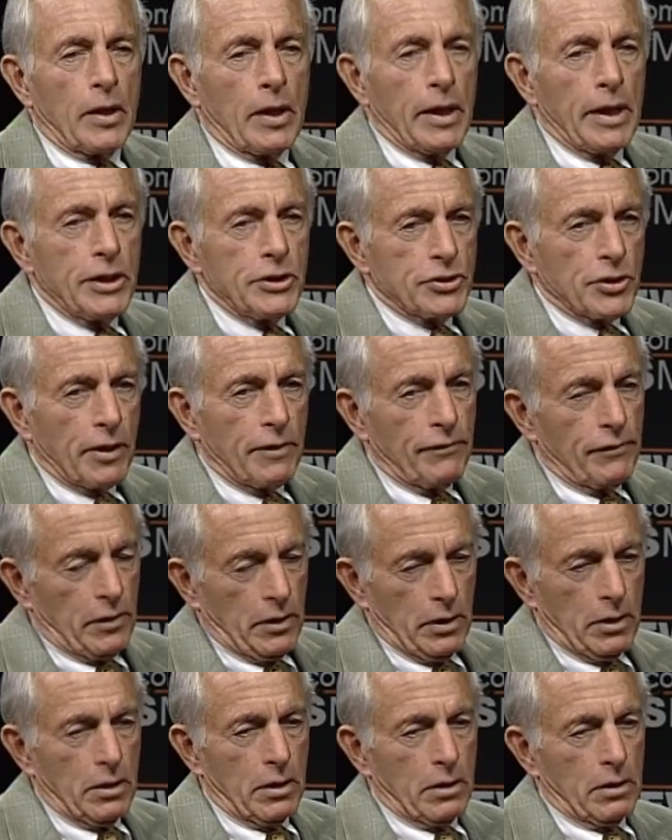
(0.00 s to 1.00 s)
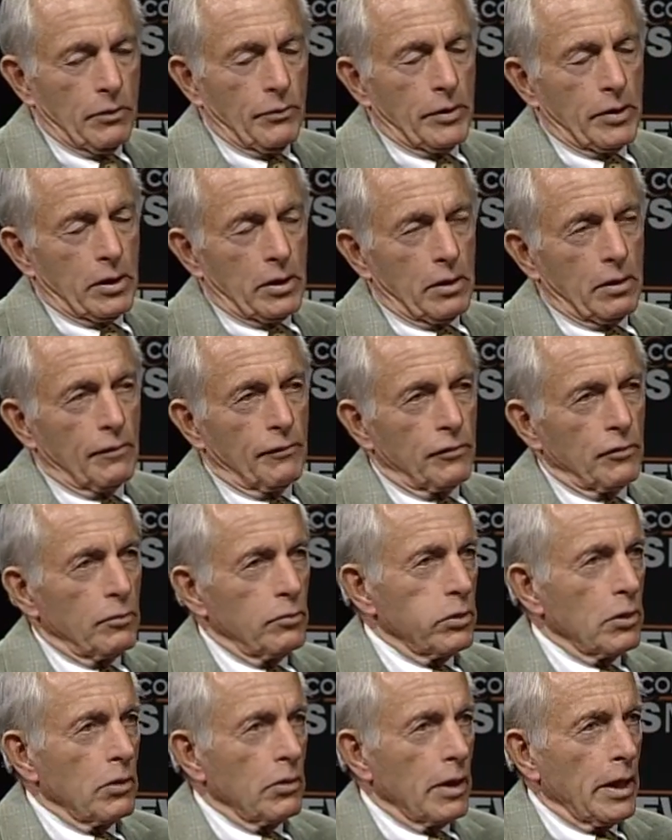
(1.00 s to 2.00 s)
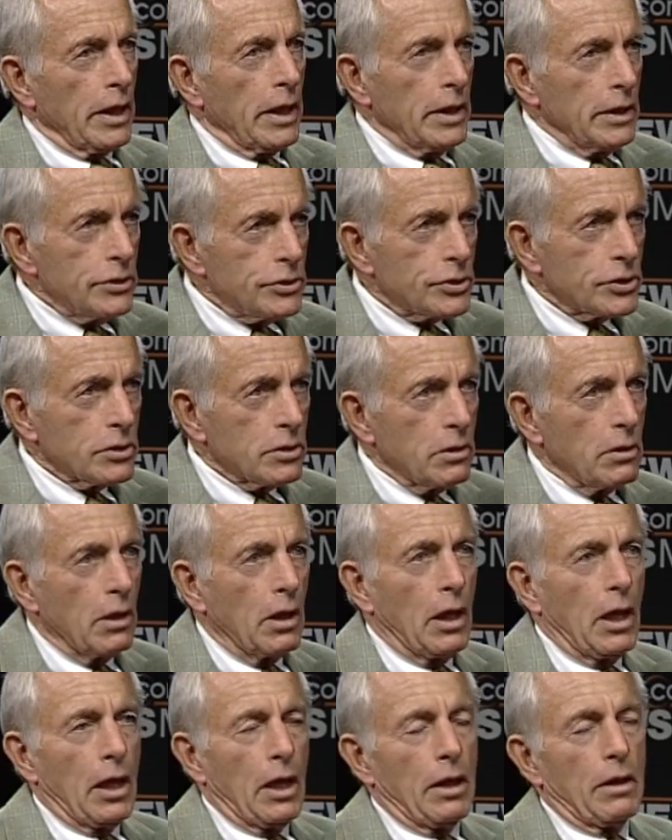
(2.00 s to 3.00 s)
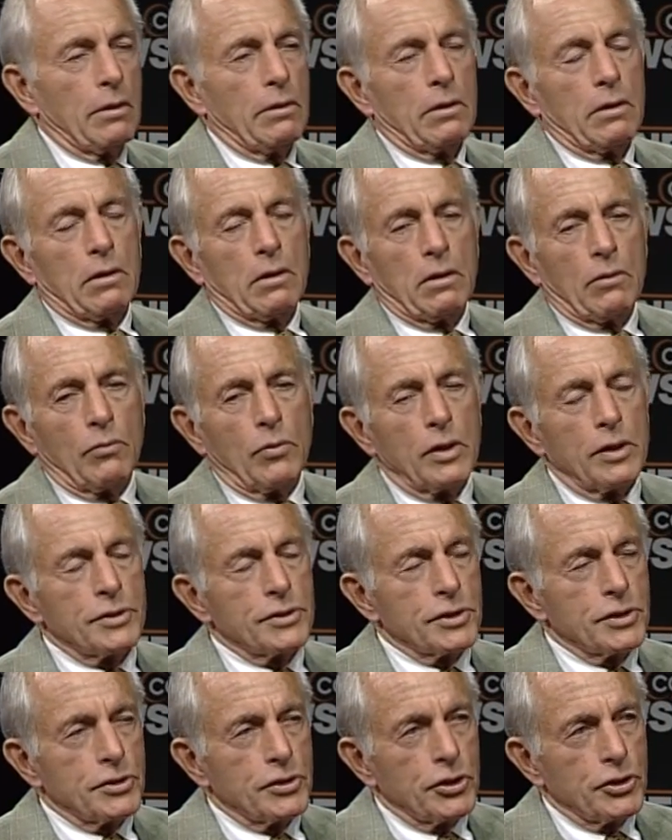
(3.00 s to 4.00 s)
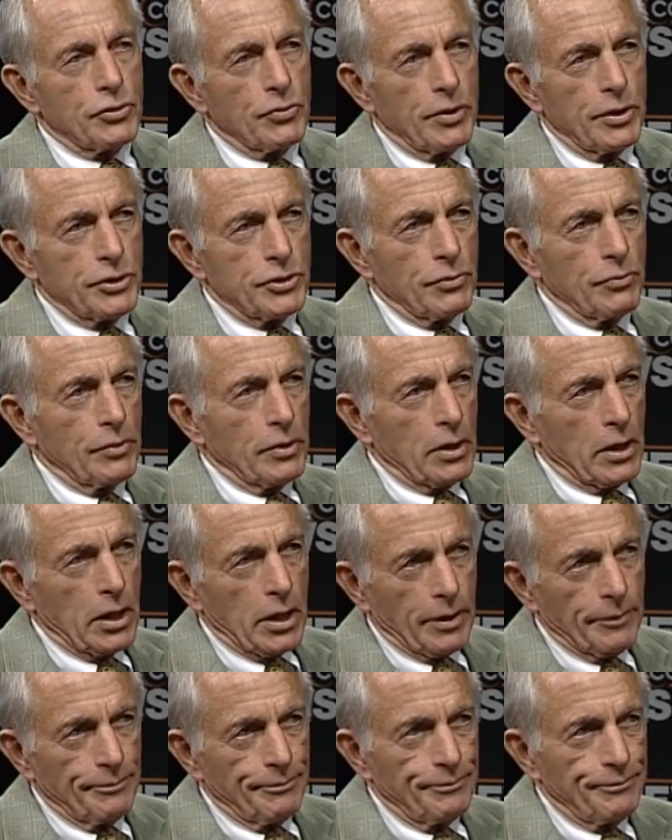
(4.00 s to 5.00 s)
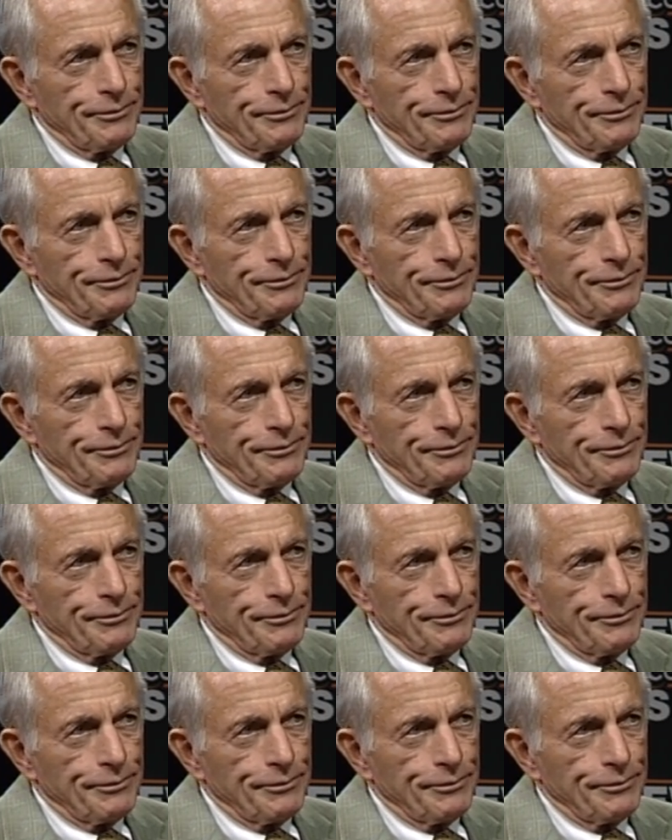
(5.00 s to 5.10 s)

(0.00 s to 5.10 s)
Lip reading: got HIV, and then we get into full-blown AIDS. And what is the situation with that?